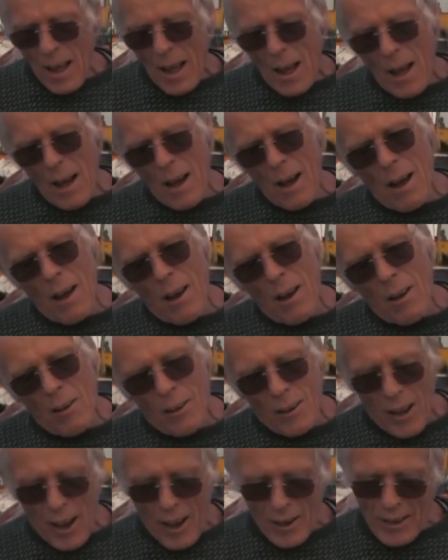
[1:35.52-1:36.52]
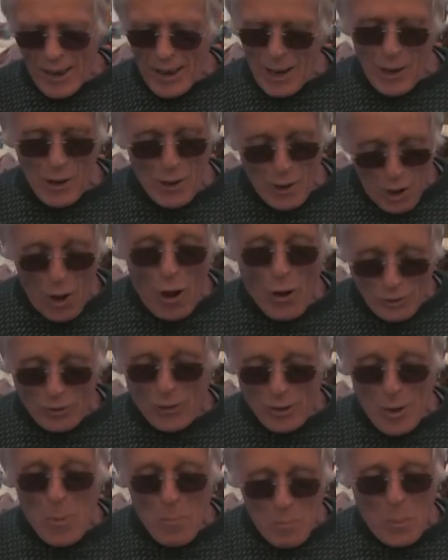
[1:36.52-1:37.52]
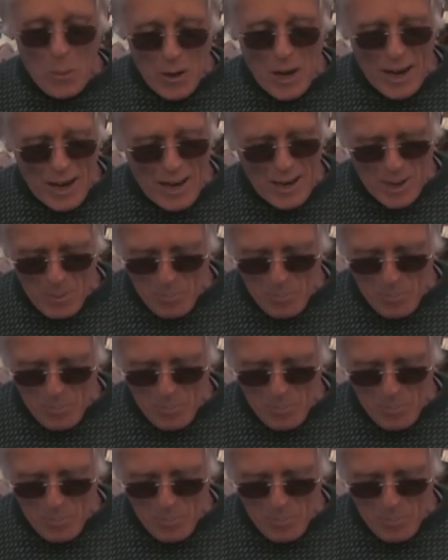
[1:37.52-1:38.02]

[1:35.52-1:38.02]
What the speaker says: Oh, and it looks completely